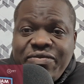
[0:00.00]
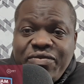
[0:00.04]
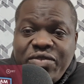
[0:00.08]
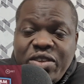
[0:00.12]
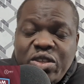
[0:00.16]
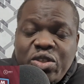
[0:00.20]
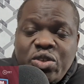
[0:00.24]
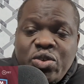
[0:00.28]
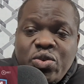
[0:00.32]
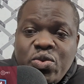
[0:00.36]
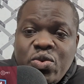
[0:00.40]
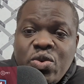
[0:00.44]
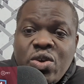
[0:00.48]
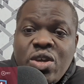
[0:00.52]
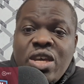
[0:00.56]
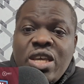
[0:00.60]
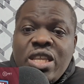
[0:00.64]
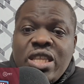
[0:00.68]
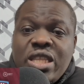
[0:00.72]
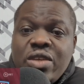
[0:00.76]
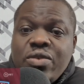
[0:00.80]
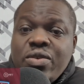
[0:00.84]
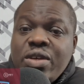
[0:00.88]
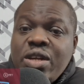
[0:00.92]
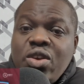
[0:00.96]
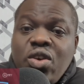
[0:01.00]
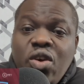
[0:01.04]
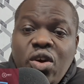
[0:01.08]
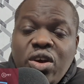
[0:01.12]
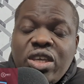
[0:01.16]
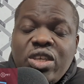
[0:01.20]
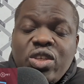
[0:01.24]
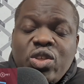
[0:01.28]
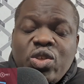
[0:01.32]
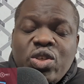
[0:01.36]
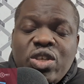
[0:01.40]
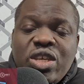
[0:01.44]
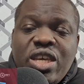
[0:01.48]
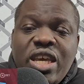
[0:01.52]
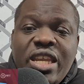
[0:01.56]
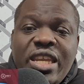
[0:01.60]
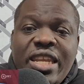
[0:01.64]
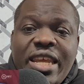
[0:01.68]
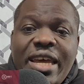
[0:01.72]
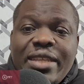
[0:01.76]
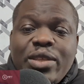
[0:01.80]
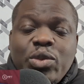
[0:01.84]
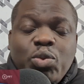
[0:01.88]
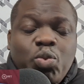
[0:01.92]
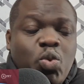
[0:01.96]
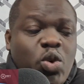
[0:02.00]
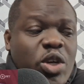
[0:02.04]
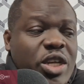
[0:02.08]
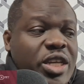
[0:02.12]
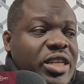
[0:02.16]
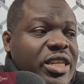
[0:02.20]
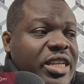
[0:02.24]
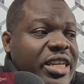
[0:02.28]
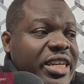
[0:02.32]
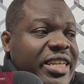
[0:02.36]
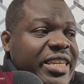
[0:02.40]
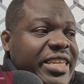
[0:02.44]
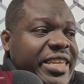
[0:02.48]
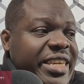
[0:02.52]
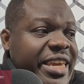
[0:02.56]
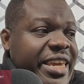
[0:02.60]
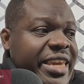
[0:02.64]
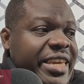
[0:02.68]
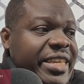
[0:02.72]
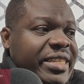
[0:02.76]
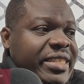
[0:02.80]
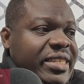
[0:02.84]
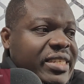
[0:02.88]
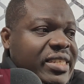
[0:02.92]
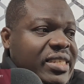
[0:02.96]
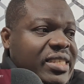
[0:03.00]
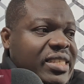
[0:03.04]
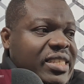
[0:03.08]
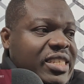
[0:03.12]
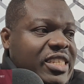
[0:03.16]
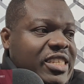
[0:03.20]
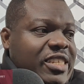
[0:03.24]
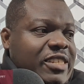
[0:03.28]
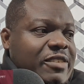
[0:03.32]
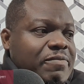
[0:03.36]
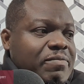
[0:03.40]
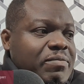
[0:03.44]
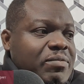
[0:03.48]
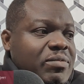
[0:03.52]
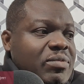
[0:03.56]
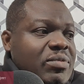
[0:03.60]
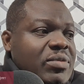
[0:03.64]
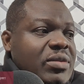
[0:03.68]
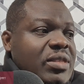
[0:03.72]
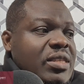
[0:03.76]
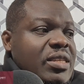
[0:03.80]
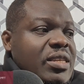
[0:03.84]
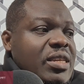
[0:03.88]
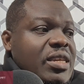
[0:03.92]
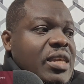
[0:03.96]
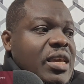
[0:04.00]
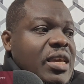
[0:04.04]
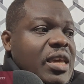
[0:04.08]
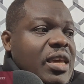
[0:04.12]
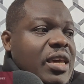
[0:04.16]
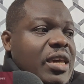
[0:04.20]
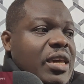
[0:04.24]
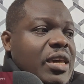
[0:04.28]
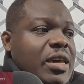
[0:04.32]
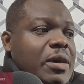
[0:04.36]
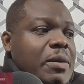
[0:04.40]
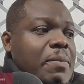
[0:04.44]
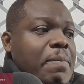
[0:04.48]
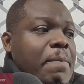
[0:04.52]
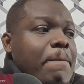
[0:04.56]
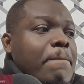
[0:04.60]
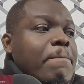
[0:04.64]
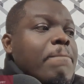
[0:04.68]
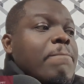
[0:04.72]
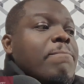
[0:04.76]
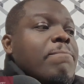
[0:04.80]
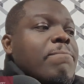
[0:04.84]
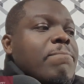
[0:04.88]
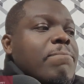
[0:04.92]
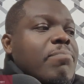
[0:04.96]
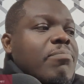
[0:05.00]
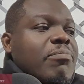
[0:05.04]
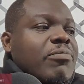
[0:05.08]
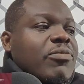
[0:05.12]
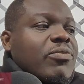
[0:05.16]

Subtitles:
video, they were lucky to get that win against Man